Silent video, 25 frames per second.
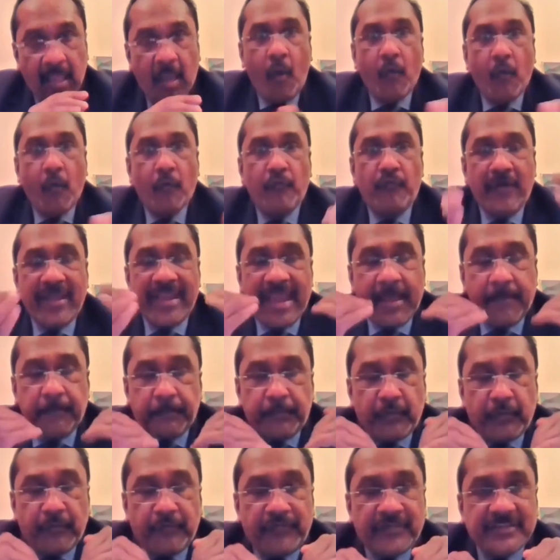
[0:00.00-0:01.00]
when a
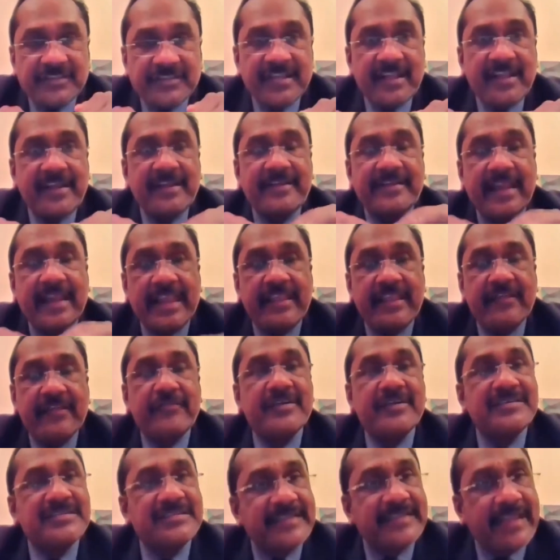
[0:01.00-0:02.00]
professor
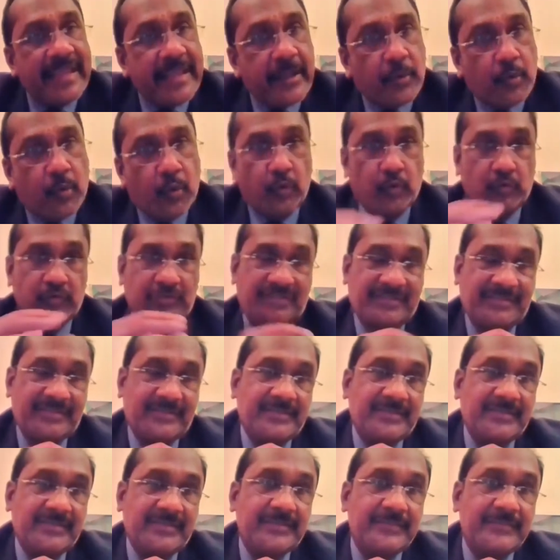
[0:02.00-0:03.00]
delivers a
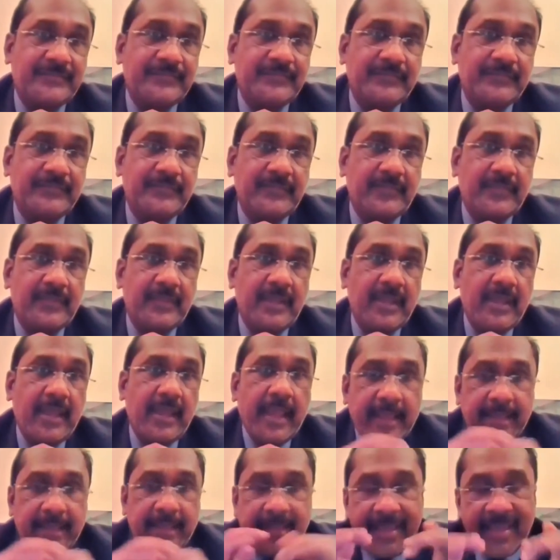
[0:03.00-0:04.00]
course,
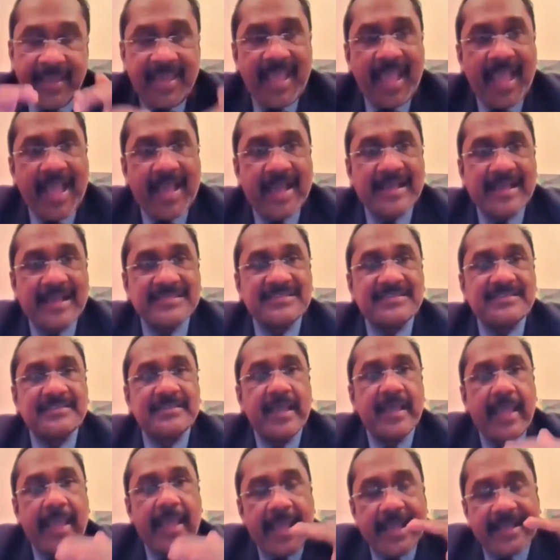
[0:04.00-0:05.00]
he has
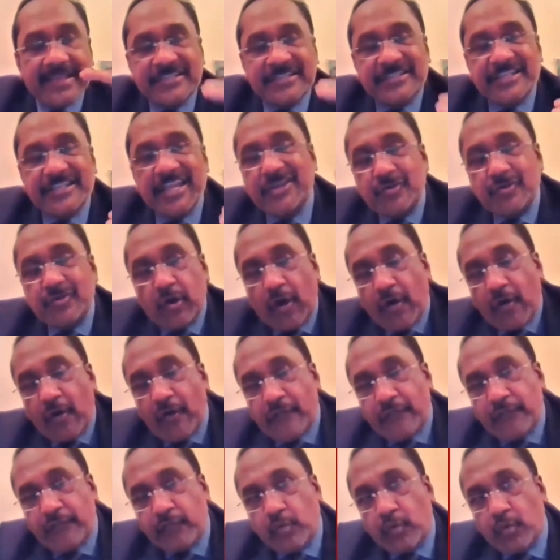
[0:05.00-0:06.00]
a set
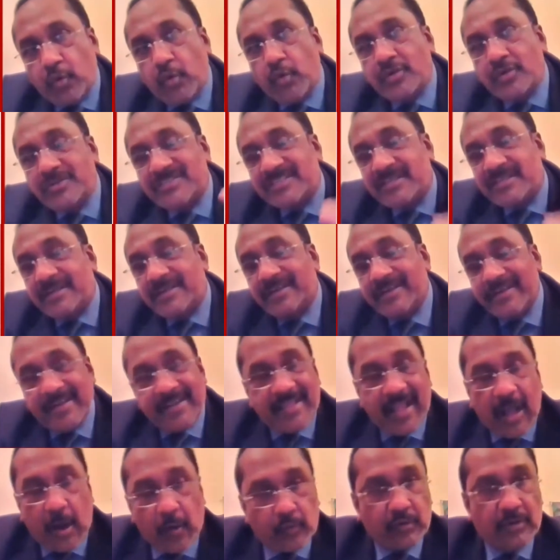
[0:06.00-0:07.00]
of course
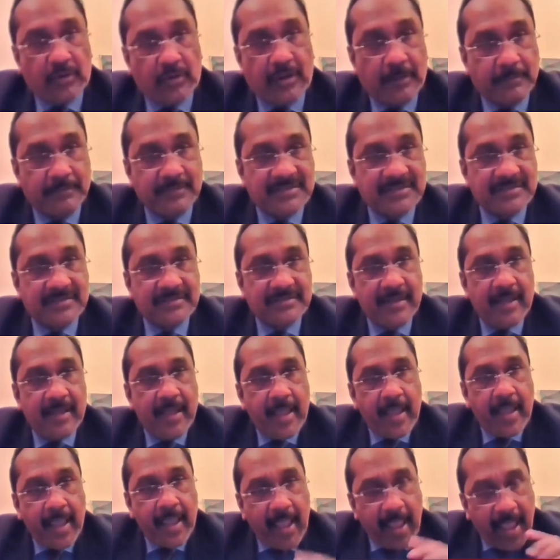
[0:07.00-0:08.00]
learning outcomes,
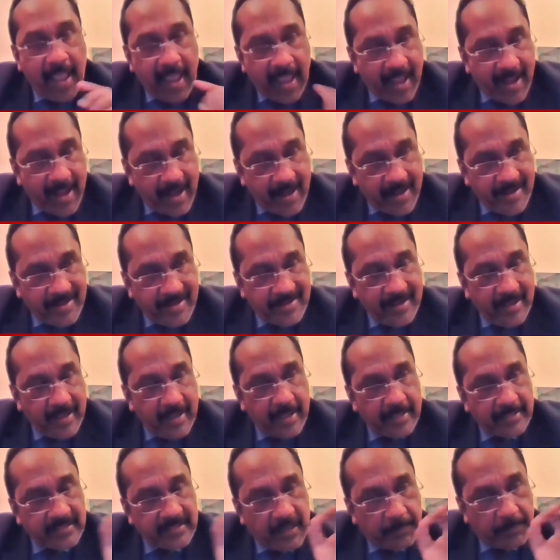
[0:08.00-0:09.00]
and
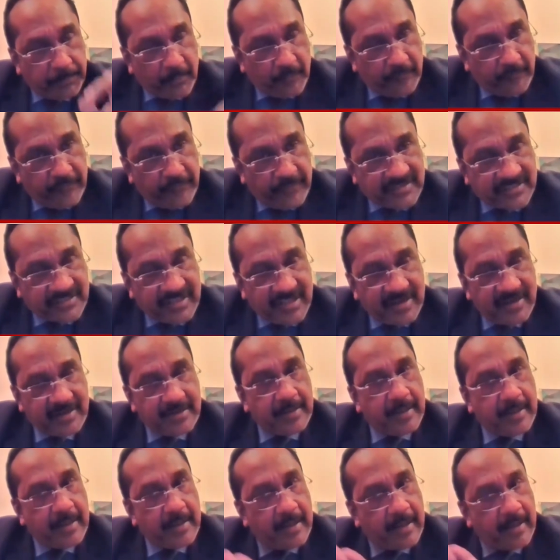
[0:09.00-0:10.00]
the
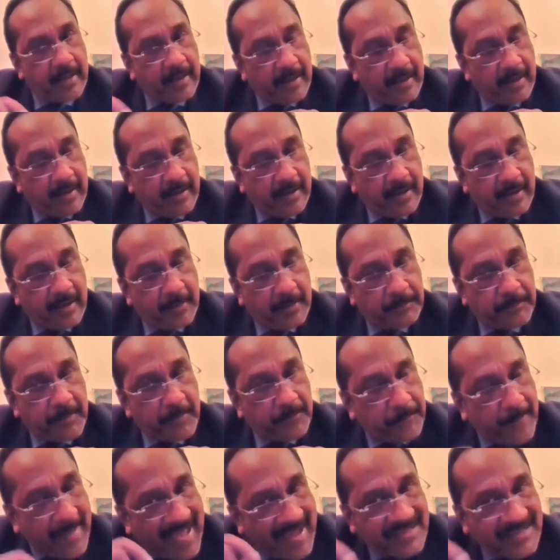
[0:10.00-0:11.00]
professor
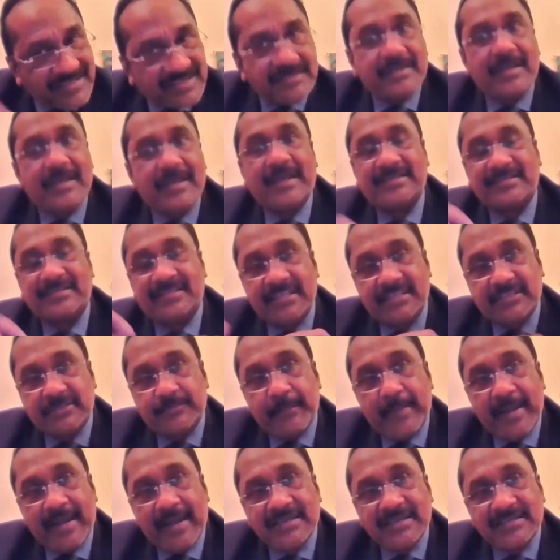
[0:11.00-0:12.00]
prepares the
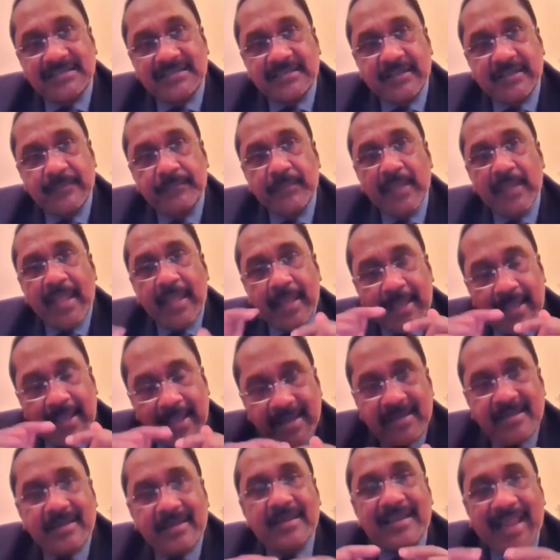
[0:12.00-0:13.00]
assessments
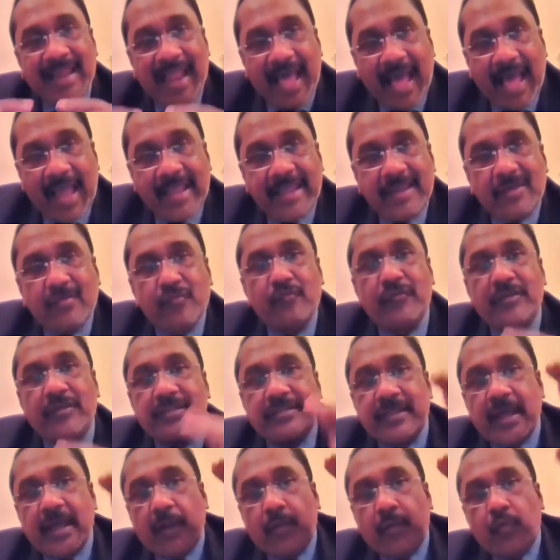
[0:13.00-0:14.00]
in line
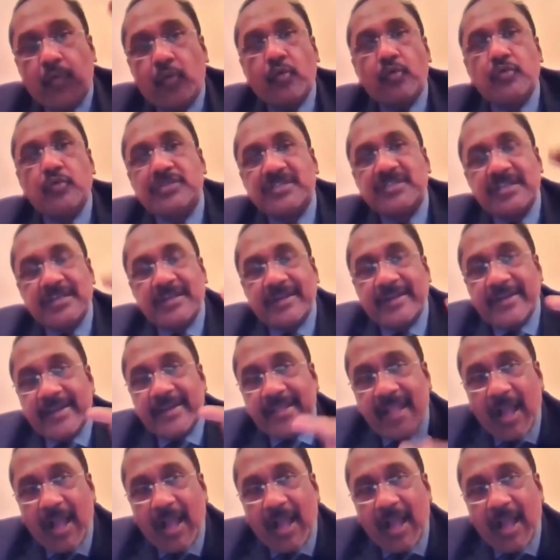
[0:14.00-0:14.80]
with the course learning